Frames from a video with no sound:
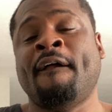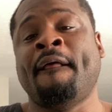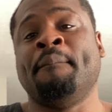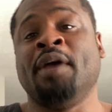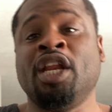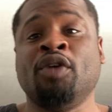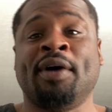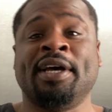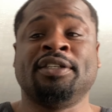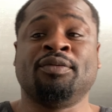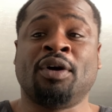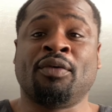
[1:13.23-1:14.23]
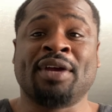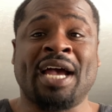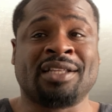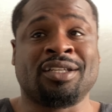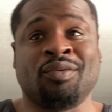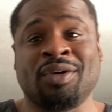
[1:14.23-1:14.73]
But anyways, we're gonna
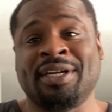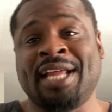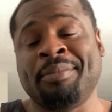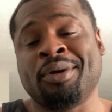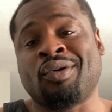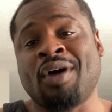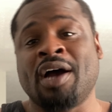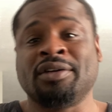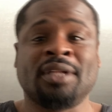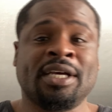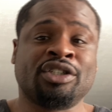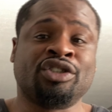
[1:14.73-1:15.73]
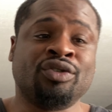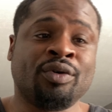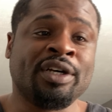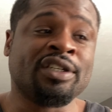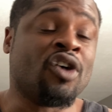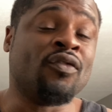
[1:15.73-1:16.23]
react to one of Damion Cryer's latest
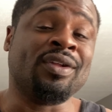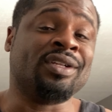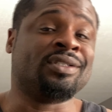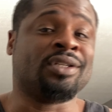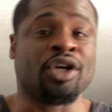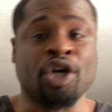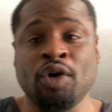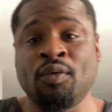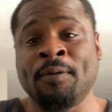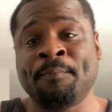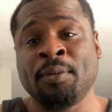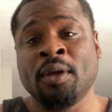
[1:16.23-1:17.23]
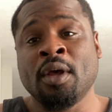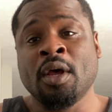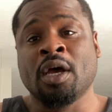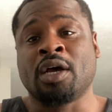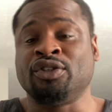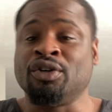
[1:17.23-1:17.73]
joints. Hopefully this is a good one,
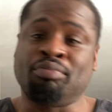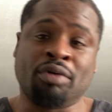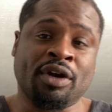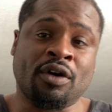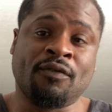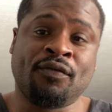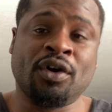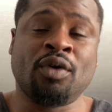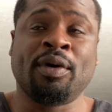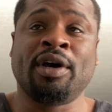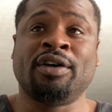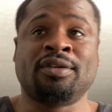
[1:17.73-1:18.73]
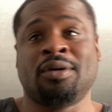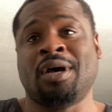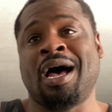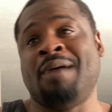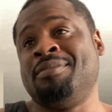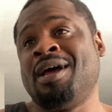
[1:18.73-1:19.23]
cause your boy don't feel well, so
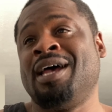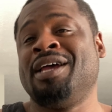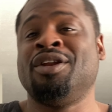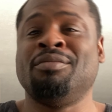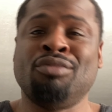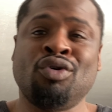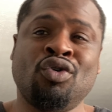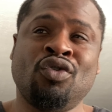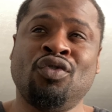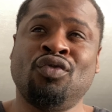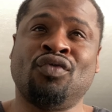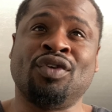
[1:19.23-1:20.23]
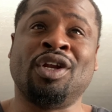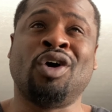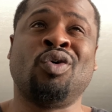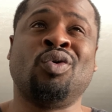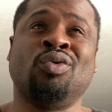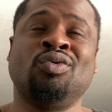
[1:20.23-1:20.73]
I'm not in the mood for
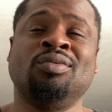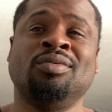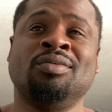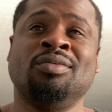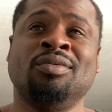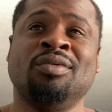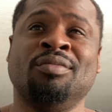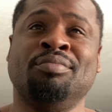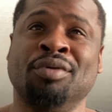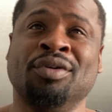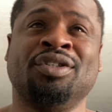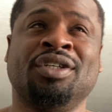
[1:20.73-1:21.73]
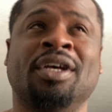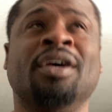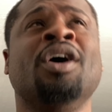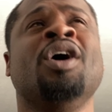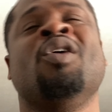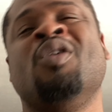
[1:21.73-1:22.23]
no bullshit.
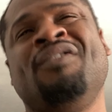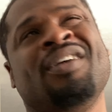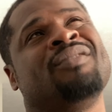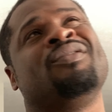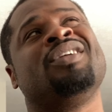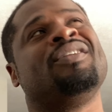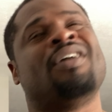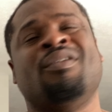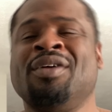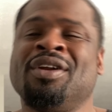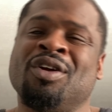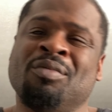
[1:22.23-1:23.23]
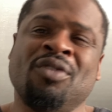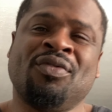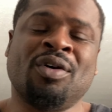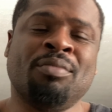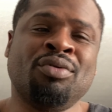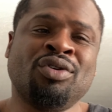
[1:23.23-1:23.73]
Well, if I really, if I went in the mood for
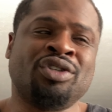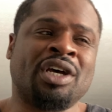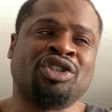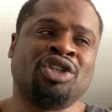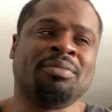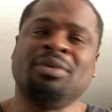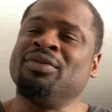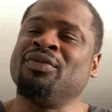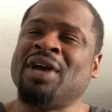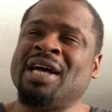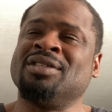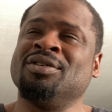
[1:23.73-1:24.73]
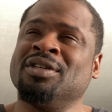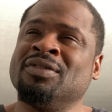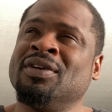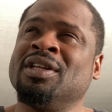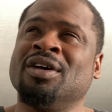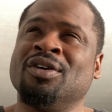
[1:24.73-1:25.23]
no bullshit, I shouldn't be reacting to these
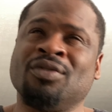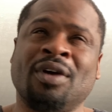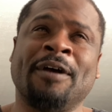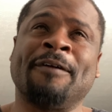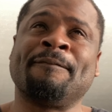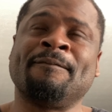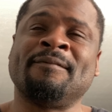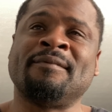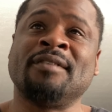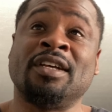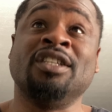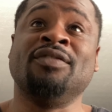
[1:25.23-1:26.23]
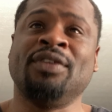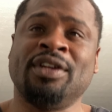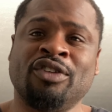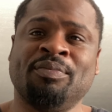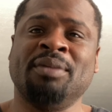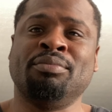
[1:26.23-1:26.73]
videos, right? Because these
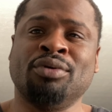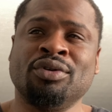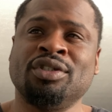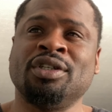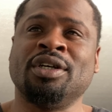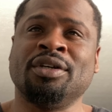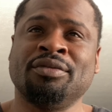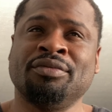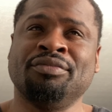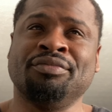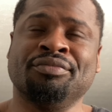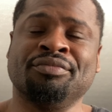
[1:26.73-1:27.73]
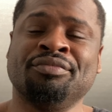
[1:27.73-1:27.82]
videos be bullshit. Hmm.